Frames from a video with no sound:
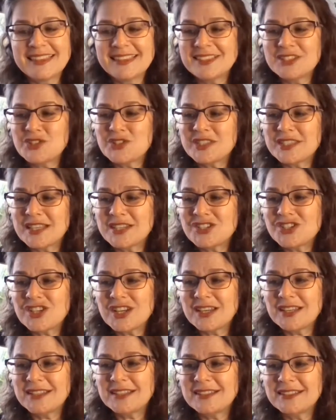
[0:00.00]
There's such
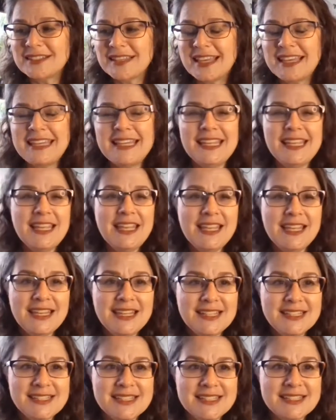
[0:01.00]
an
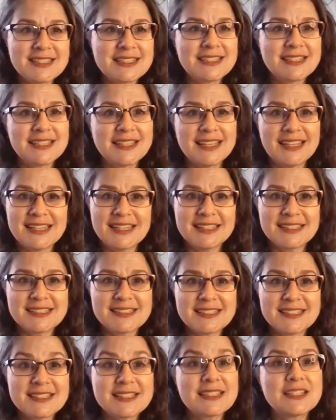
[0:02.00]
ease in
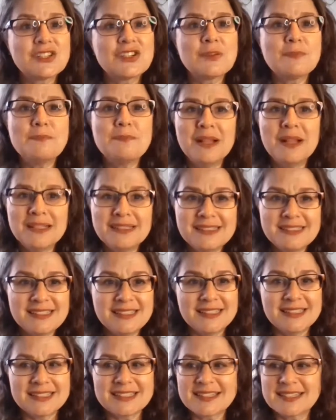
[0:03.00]
it, such a
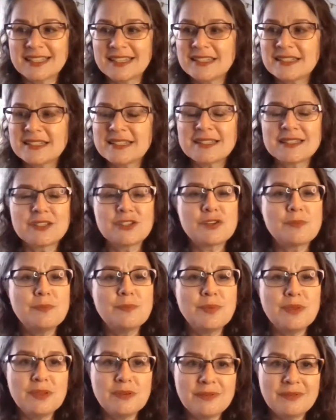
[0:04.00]
meltiness in it, such a
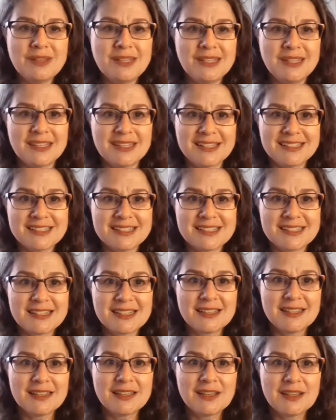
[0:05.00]
beauty in it.
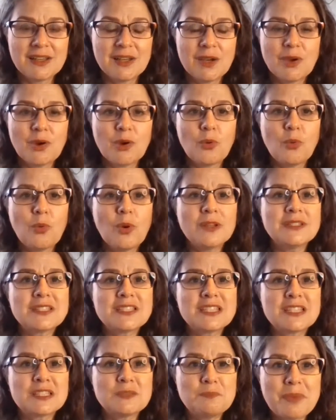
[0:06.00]
What
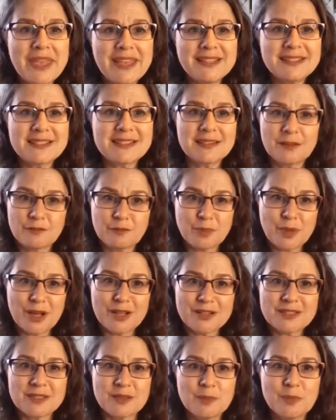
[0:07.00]
space of
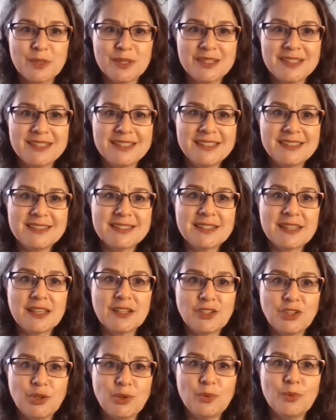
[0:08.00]
possibilities
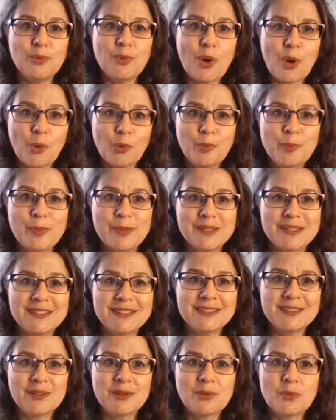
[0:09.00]
can you
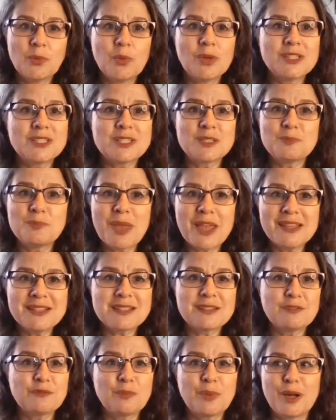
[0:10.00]
open? What
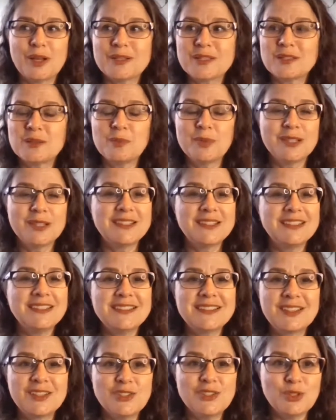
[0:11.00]
space of
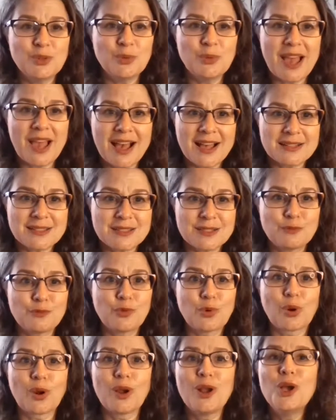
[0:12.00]
possibilities could you ask
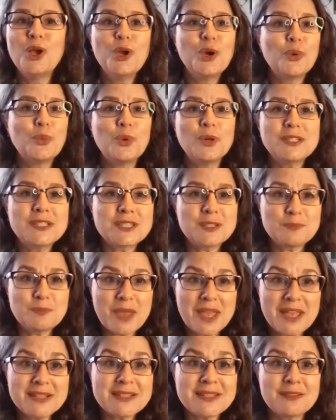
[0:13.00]
for? What
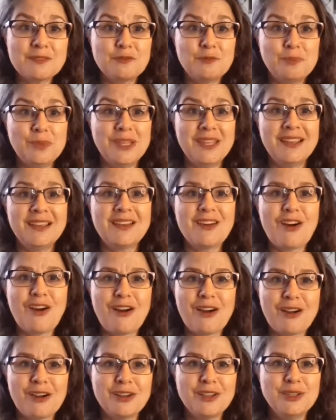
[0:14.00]
space of being
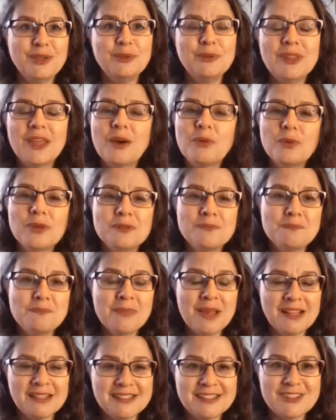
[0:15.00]
are you that would
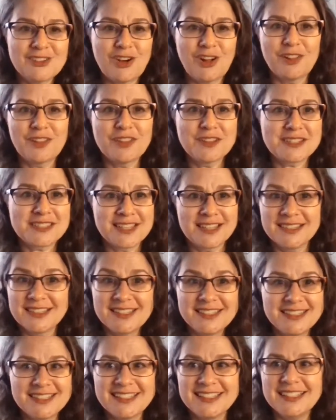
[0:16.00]
melt all the
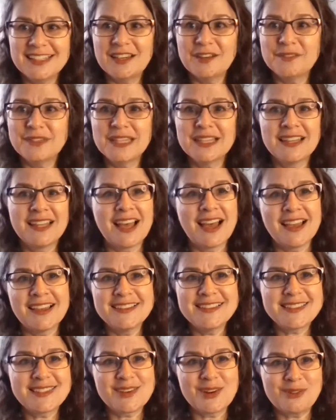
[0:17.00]
solidity of the
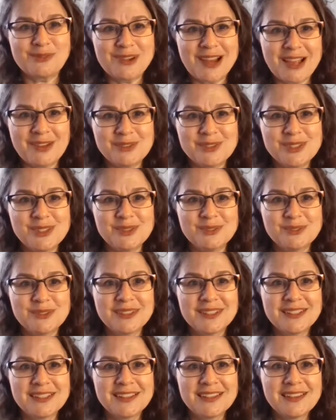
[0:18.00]
lies around you?
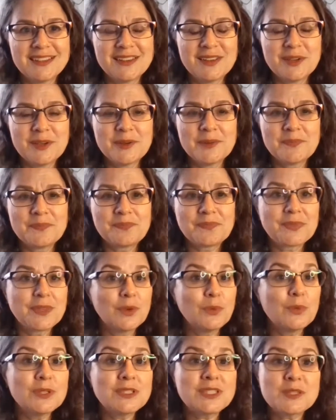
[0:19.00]

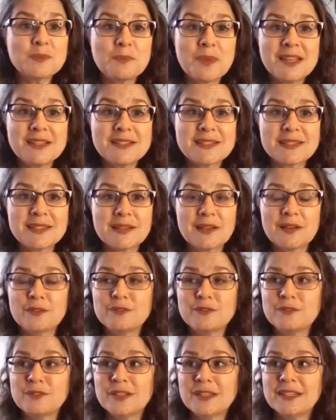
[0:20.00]
What space
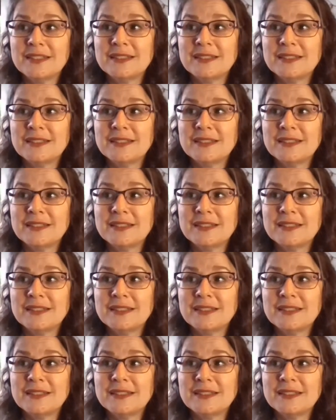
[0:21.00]
of